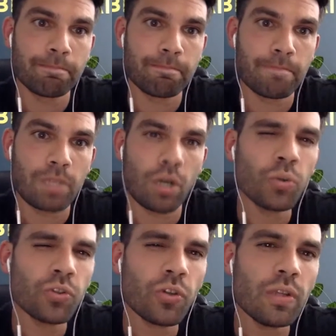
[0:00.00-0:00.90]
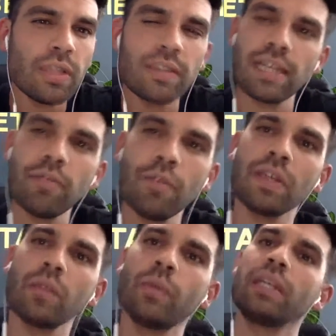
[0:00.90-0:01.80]
Also, there's another thing
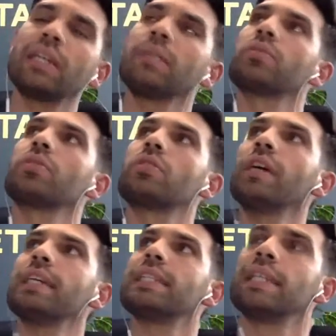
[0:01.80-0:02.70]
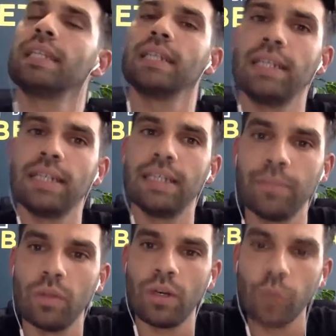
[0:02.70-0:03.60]
when it comes to dieting. I'm
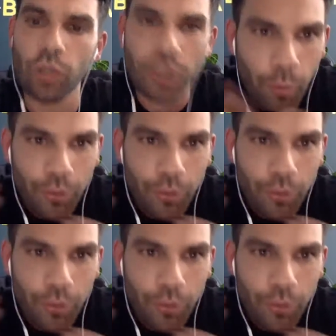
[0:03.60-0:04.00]
not going to bore you too